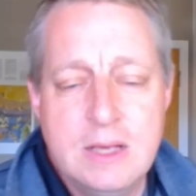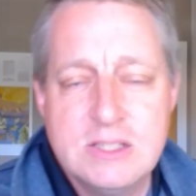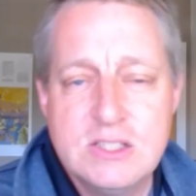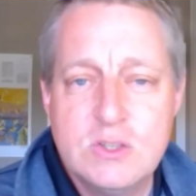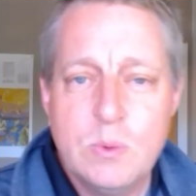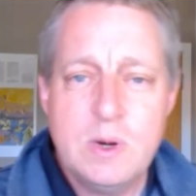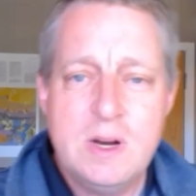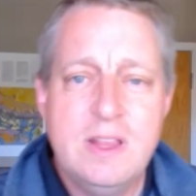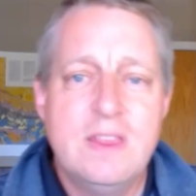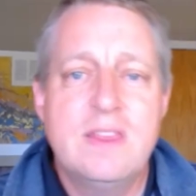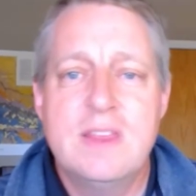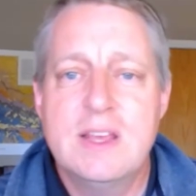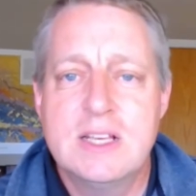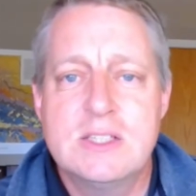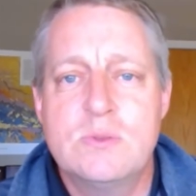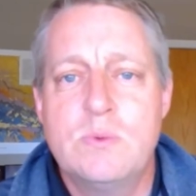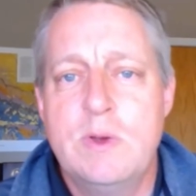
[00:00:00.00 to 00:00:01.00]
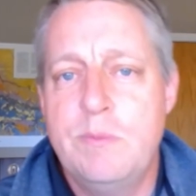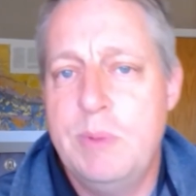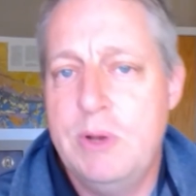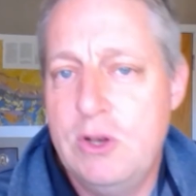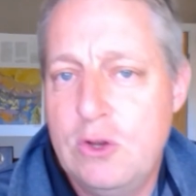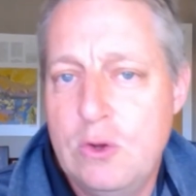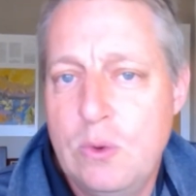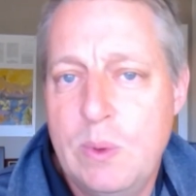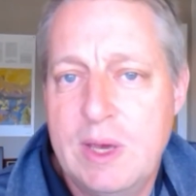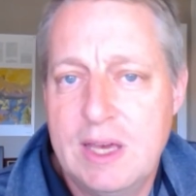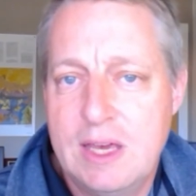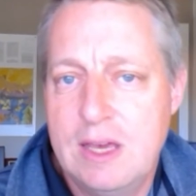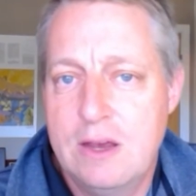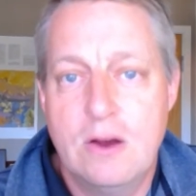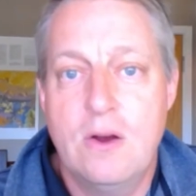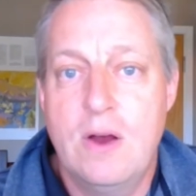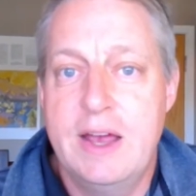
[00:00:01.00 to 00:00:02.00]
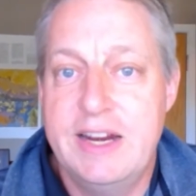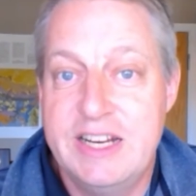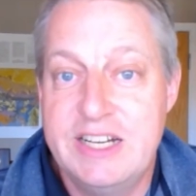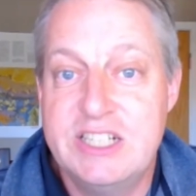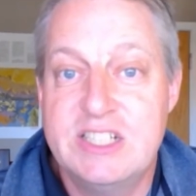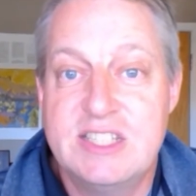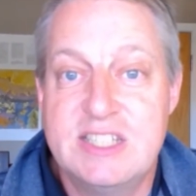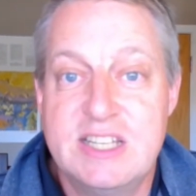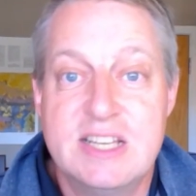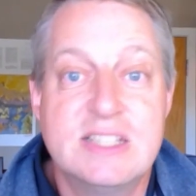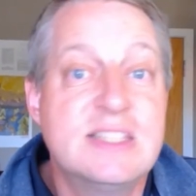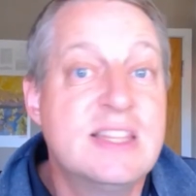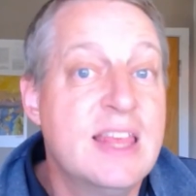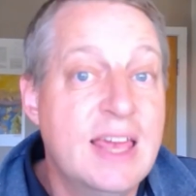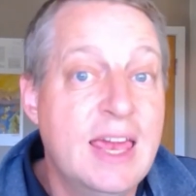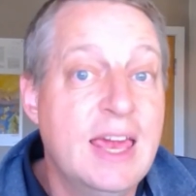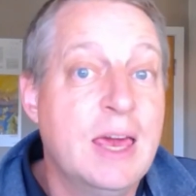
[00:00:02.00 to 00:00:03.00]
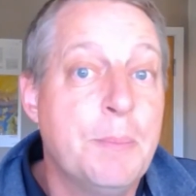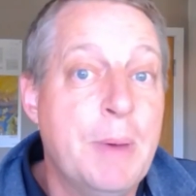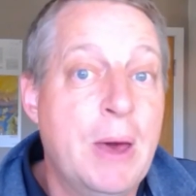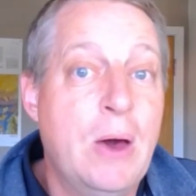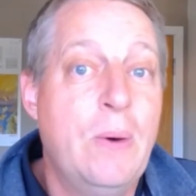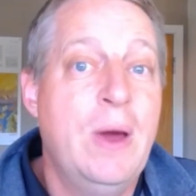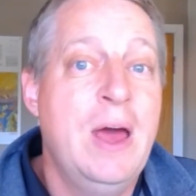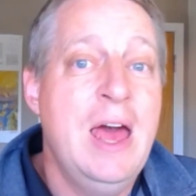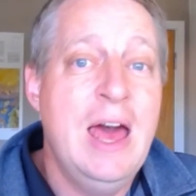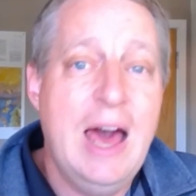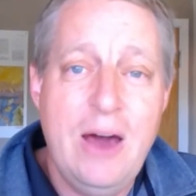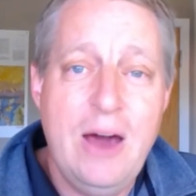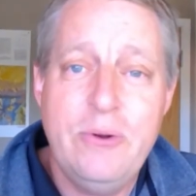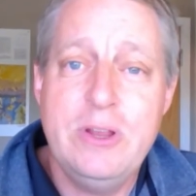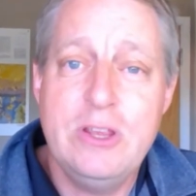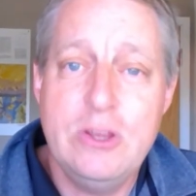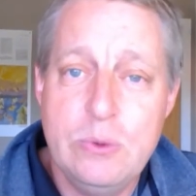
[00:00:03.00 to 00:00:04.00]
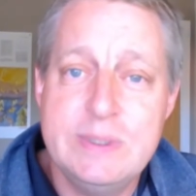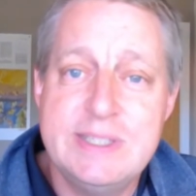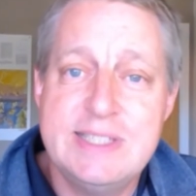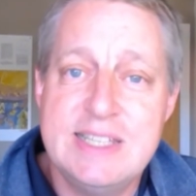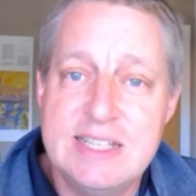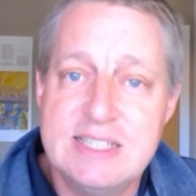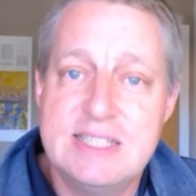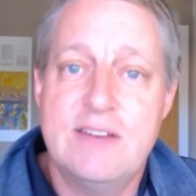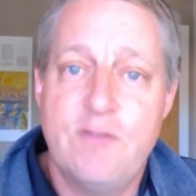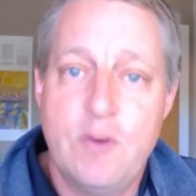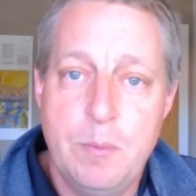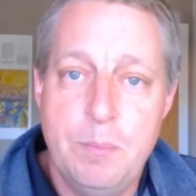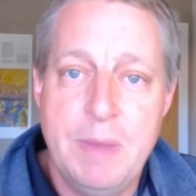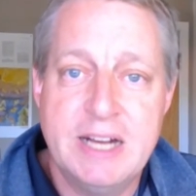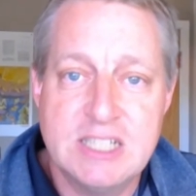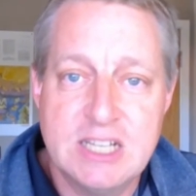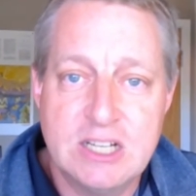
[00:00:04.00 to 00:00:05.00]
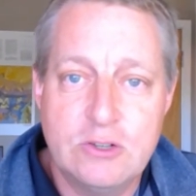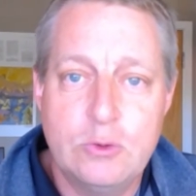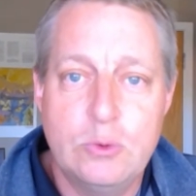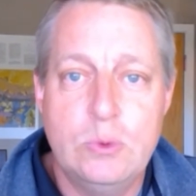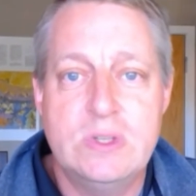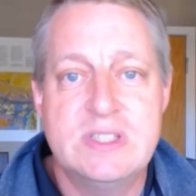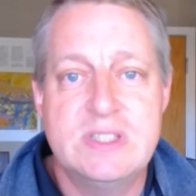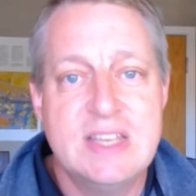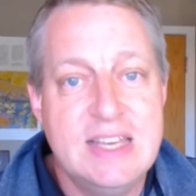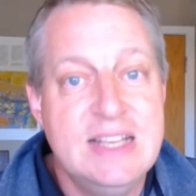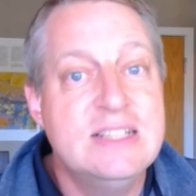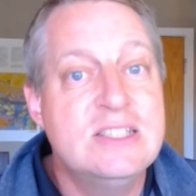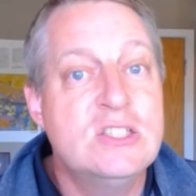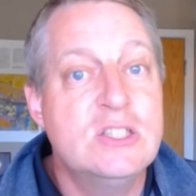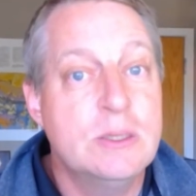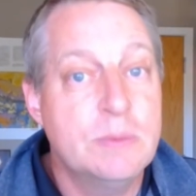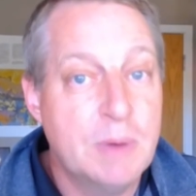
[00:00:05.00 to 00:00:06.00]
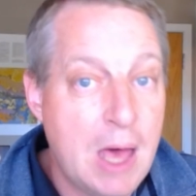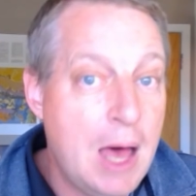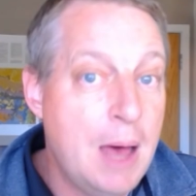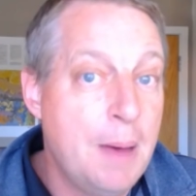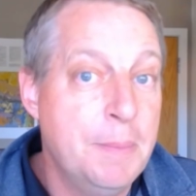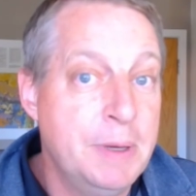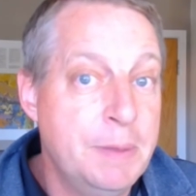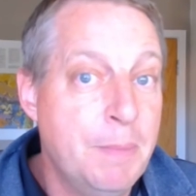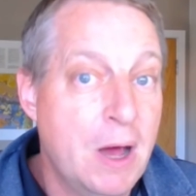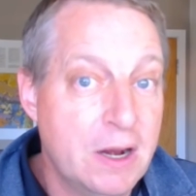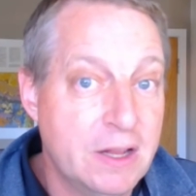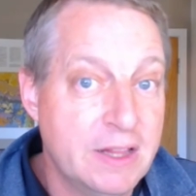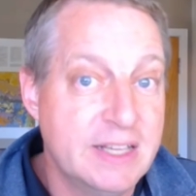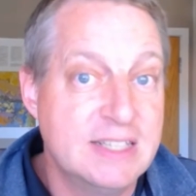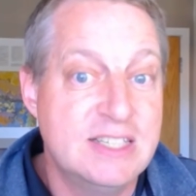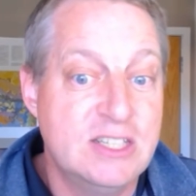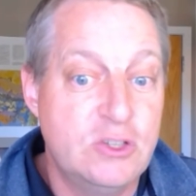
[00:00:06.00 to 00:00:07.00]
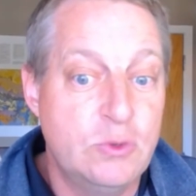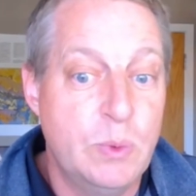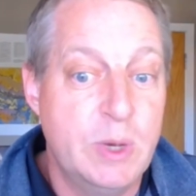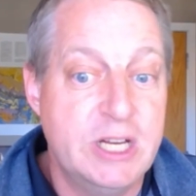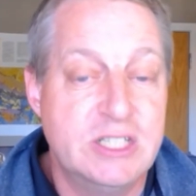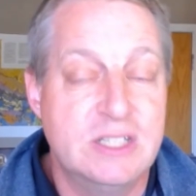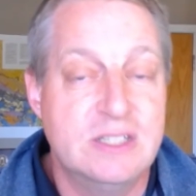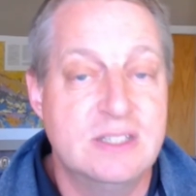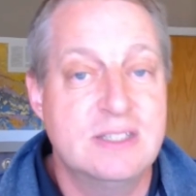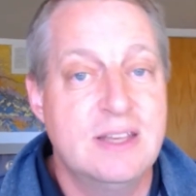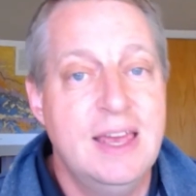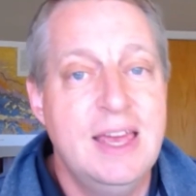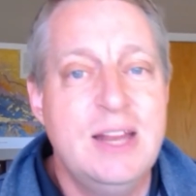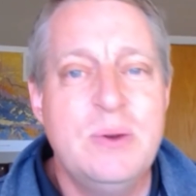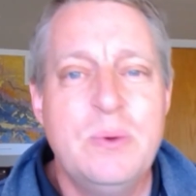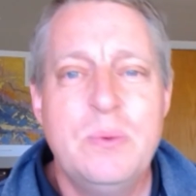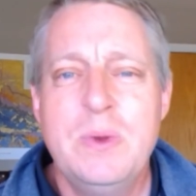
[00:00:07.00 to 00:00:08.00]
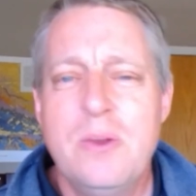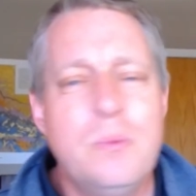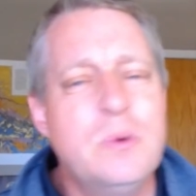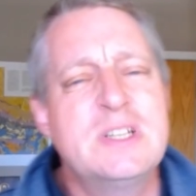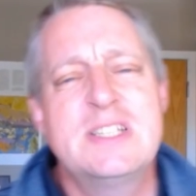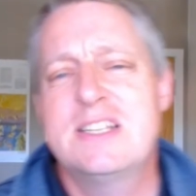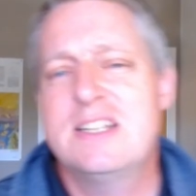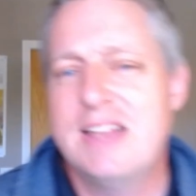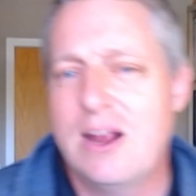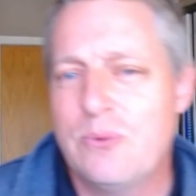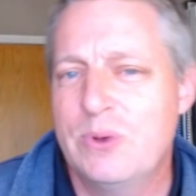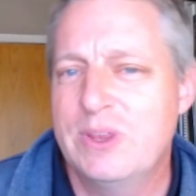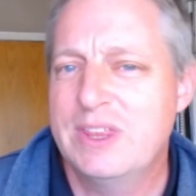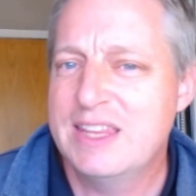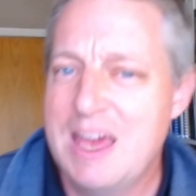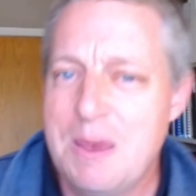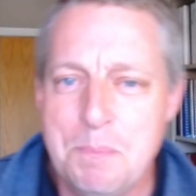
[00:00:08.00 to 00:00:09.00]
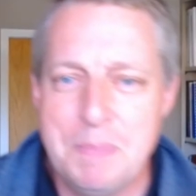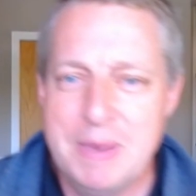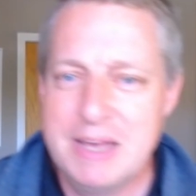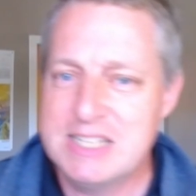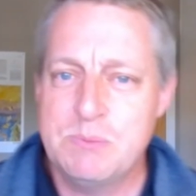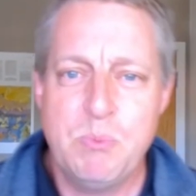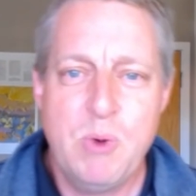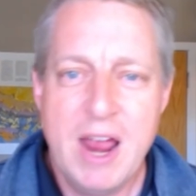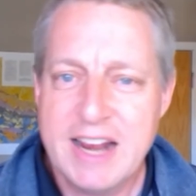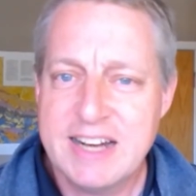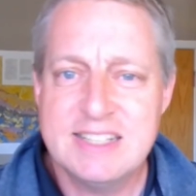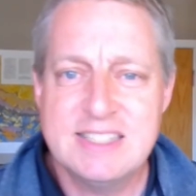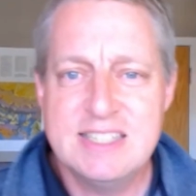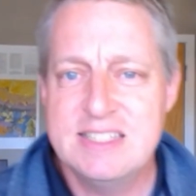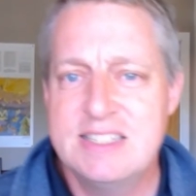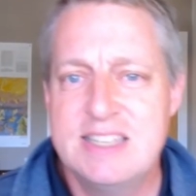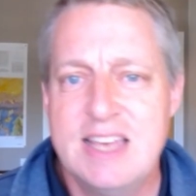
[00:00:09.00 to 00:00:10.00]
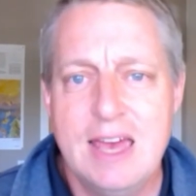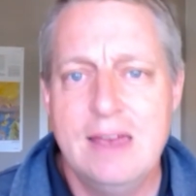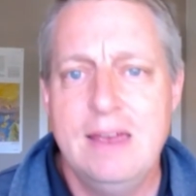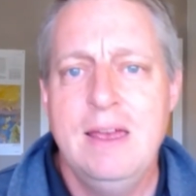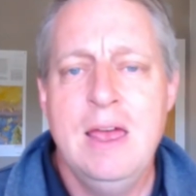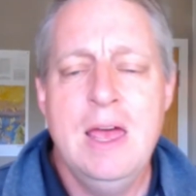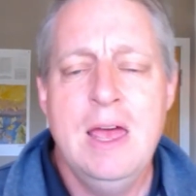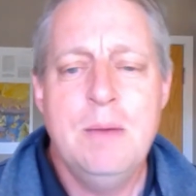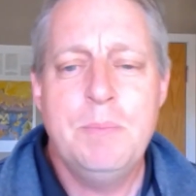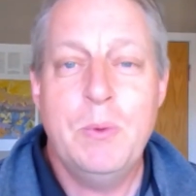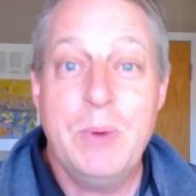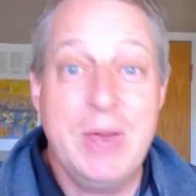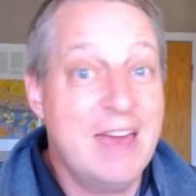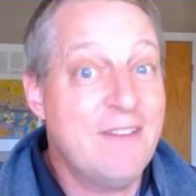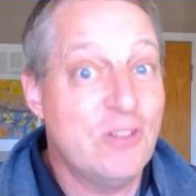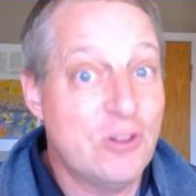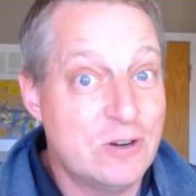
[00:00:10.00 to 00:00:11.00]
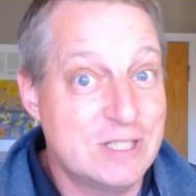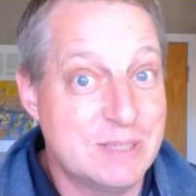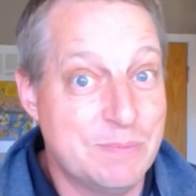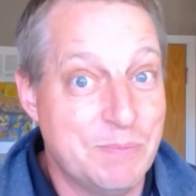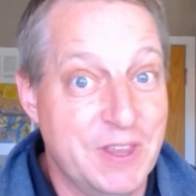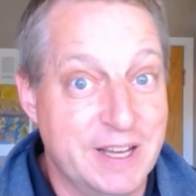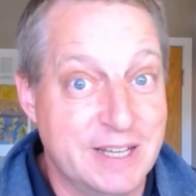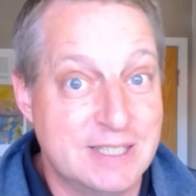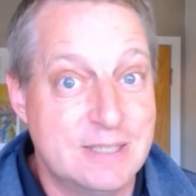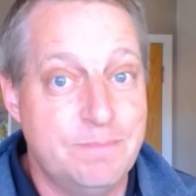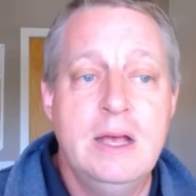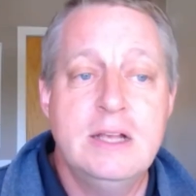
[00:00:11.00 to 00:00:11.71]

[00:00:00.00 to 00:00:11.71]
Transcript: So one of the things we've been doing here at HEC is thinking about how to use these different meshing tools in some common modeling situations. And you know, we're still not really at best practices yet, but we have learned some things.